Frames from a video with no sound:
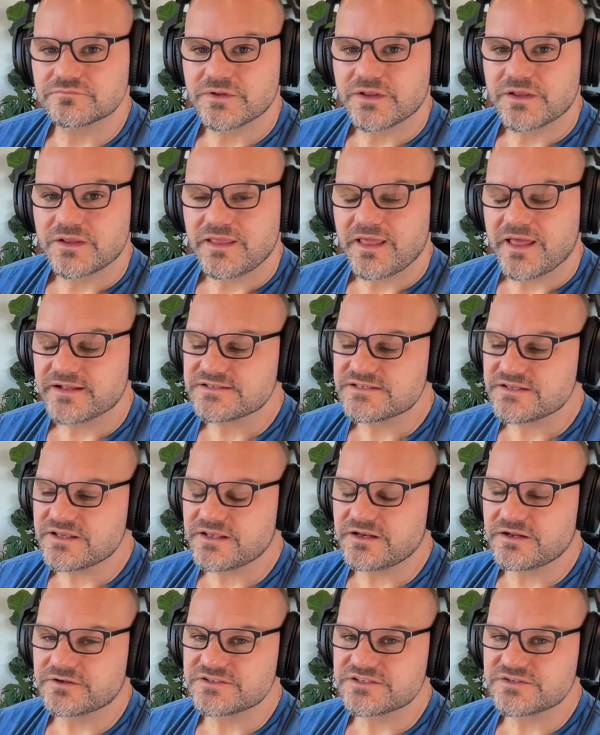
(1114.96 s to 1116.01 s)
yeah, it's you
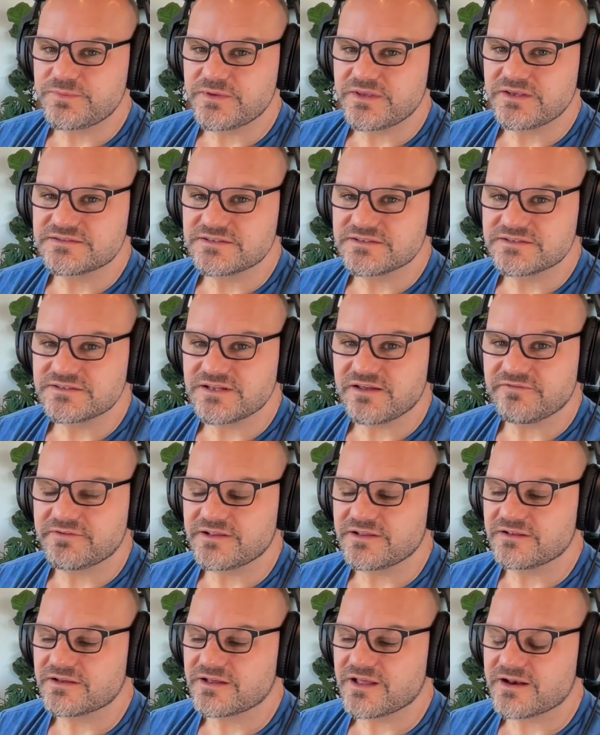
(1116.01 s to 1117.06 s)
know it speaks to
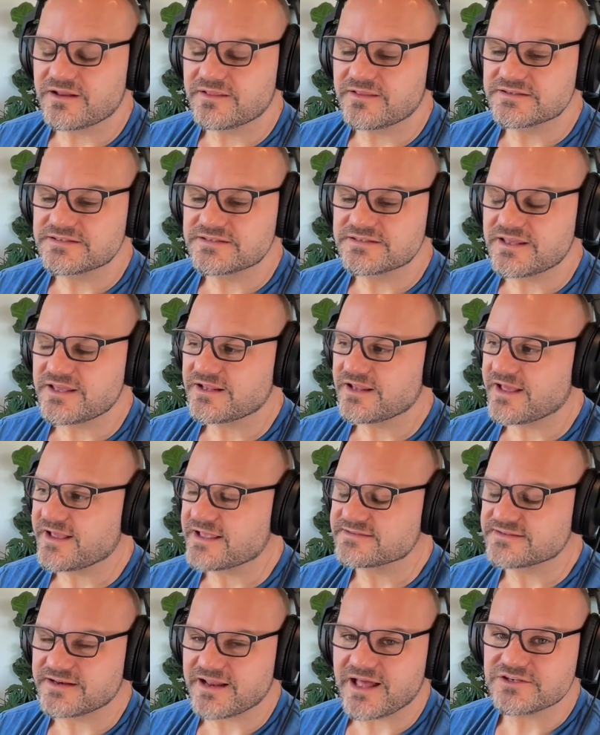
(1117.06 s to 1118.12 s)
Stephanie kind of this thing like
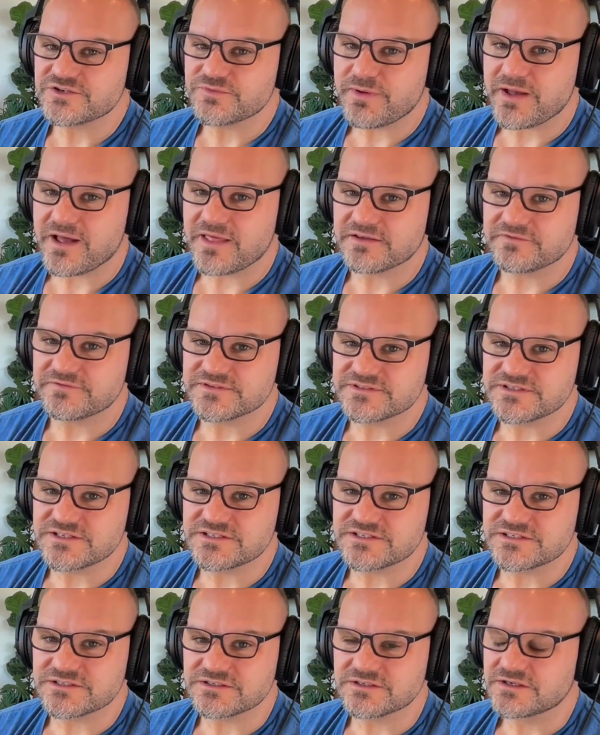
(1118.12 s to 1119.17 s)
as a naturopathic
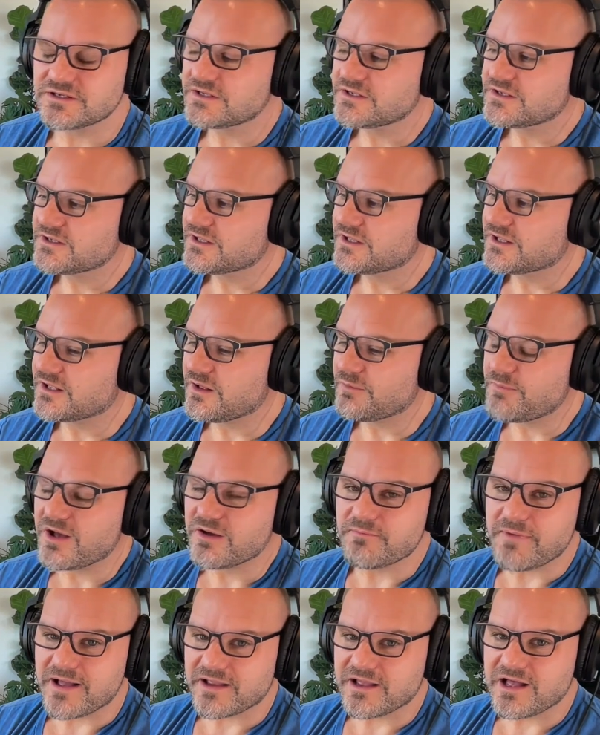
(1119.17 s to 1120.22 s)
physician uh,
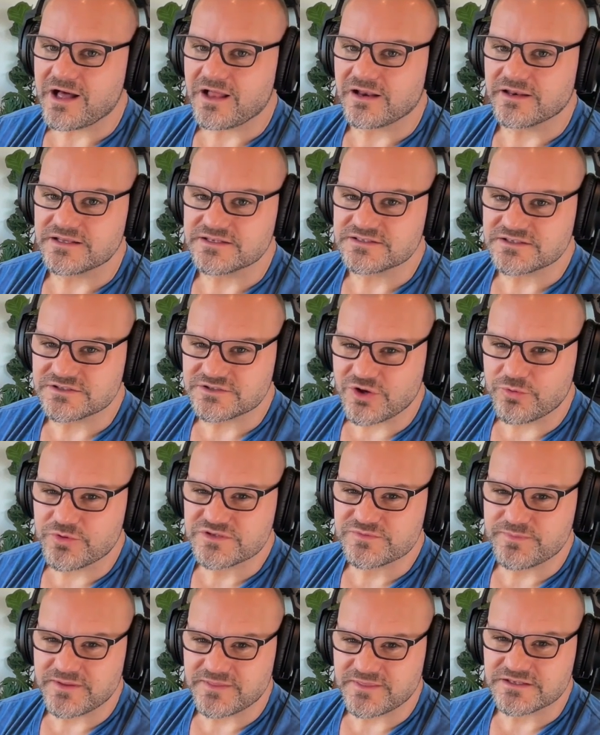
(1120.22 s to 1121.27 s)
among my colleagues there's
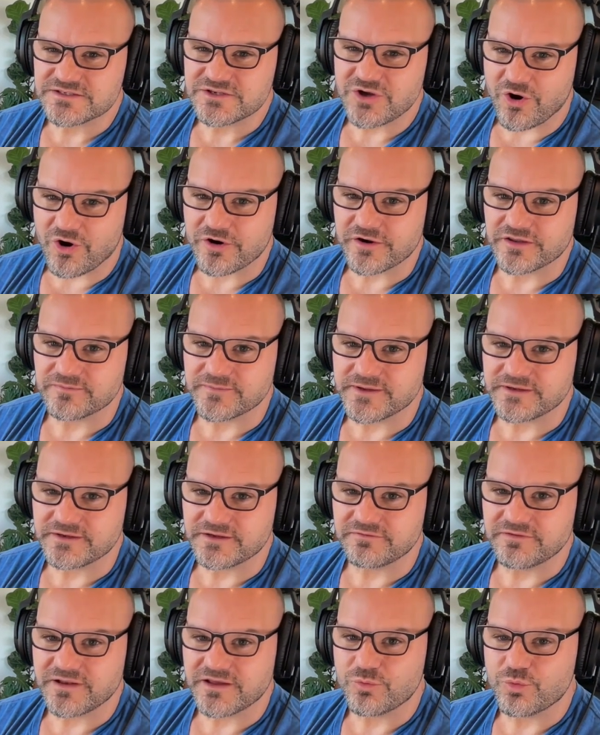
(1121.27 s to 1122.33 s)
always been this argument
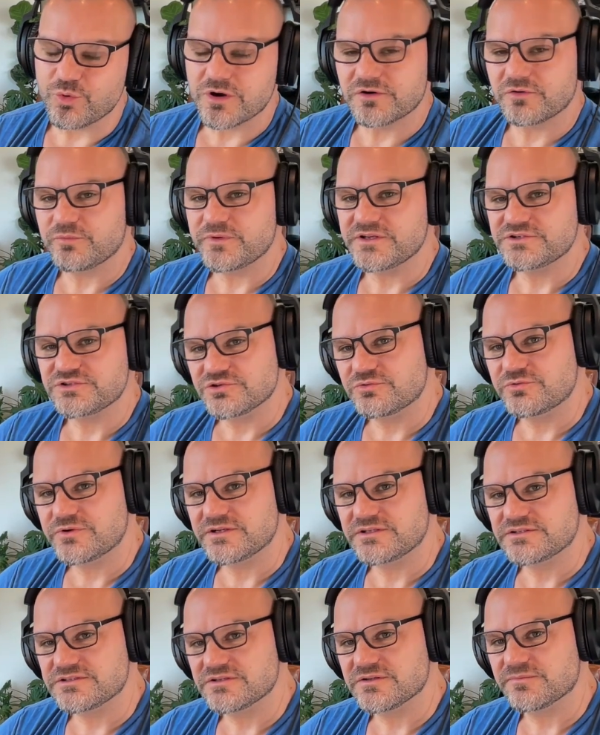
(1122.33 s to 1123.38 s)
of like what are we
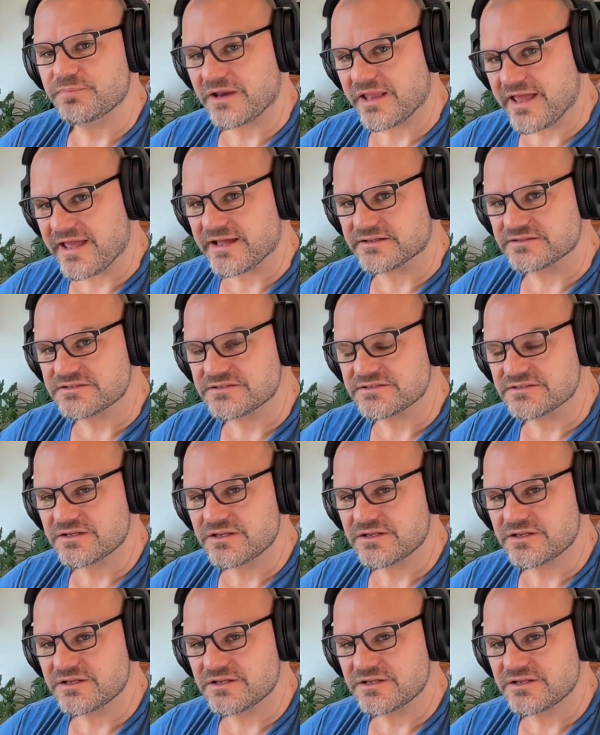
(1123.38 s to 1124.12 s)
doing to the plants